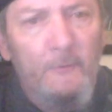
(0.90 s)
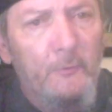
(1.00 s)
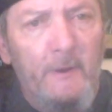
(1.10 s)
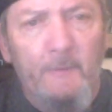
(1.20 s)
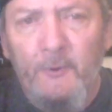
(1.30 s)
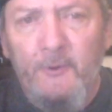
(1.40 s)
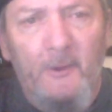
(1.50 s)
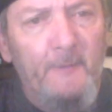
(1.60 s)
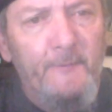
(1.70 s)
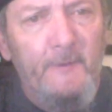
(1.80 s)
Grab your
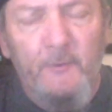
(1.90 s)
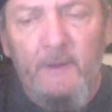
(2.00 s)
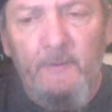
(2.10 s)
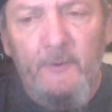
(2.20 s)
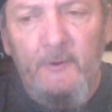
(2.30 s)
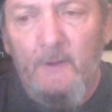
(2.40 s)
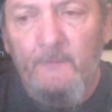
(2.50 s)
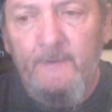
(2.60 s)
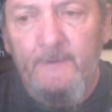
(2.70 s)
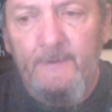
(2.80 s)
coffee, grab your
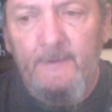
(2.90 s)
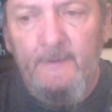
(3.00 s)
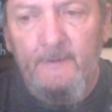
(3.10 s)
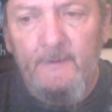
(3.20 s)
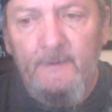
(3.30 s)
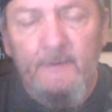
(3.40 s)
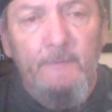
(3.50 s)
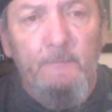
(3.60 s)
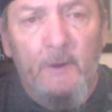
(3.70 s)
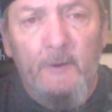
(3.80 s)
coffee. It
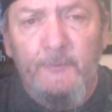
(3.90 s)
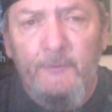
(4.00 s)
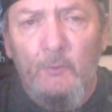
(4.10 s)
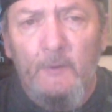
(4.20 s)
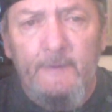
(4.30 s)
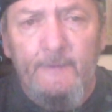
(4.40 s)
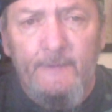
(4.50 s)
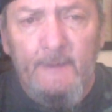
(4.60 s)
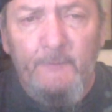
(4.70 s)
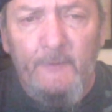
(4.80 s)
is March the
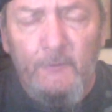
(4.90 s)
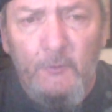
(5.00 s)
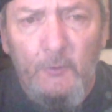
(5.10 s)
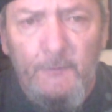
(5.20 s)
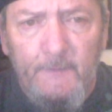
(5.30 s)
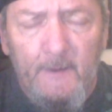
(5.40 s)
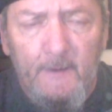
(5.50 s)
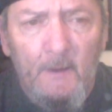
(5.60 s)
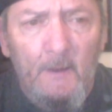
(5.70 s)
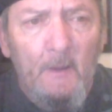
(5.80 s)
27th,
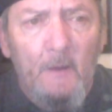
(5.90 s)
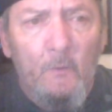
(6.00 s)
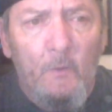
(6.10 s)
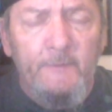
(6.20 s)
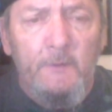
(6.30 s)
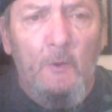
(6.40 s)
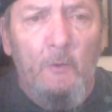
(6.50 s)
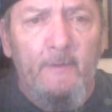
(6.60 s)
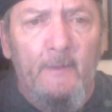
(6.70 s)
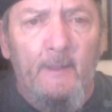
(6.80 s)
Tuesday. What's
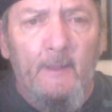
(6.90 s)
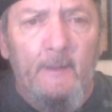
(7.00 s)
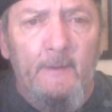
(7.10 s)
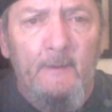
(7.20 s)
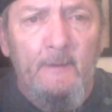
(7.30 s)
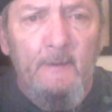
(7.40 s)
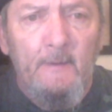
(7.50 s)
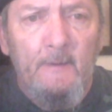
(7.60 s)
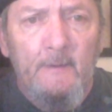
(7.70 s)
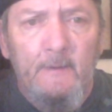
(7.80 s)
going on
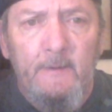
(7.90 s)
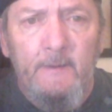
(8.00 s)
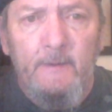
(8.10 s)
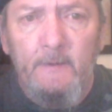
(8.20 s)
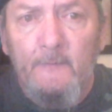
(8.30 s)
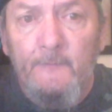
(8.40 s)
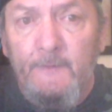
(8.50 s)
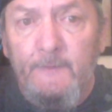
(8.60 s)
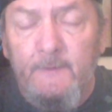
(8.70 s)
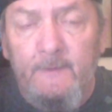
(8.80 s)
in
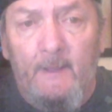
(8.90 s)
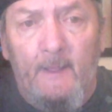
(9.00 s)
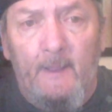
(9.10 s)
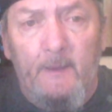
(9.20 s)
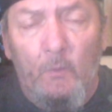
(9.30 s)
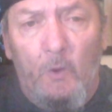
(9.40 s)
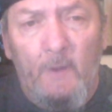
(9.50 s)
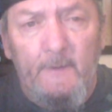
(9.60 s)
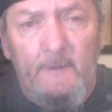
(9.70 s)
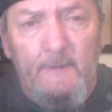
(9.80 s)
the sky?
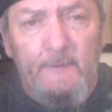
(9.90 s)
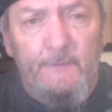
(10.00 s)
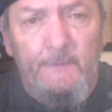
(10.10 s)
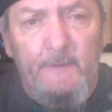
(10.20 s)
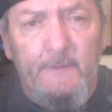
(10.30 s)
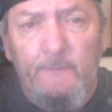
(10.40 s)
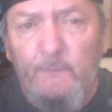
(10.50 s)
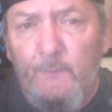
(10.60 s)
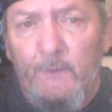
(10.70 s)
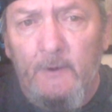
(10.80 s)
What is this
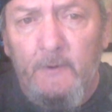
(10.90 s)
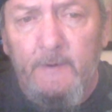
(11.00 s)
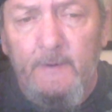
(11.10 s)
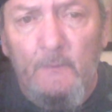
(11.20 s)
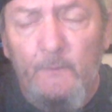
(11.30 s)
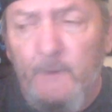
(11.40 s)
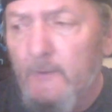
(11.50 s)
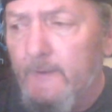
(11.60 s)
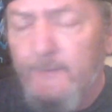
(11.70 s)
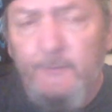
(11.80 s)
very,
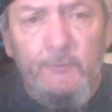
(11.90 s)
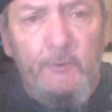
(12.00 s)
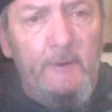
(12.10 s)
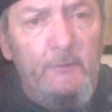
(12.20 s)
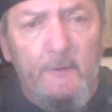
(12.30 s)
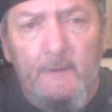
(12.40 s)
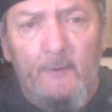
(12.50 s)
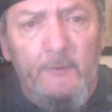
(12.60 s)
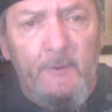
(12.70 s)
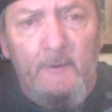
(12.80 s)
very strange
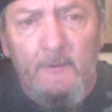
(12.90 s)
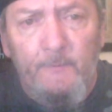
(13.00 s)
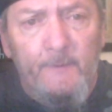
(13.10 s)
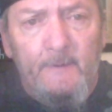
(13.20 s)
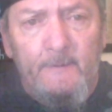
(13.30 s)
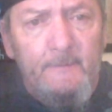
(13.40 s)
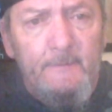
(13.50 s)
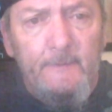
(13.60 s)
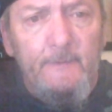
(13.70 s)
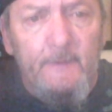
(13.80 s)
cloud? You better
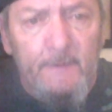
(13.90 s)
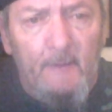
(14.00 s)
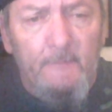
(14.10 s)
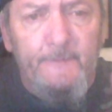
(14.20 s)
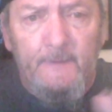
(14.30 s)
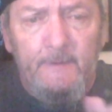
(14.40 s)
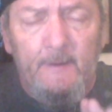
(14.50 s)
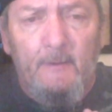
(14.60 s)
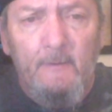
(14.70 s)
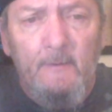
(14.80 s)
sit down, sit
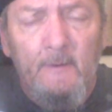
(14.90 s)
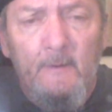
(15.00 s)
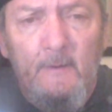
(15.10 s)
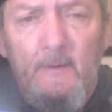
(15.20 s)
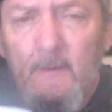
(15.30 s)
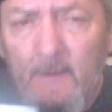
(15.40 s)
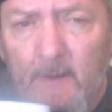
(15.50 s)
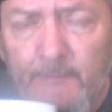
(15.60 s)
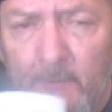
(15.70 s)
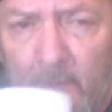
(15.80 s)
down.
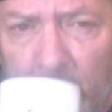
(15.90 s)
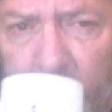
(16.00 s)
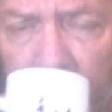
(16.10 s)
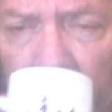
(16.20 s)
Have some coffee,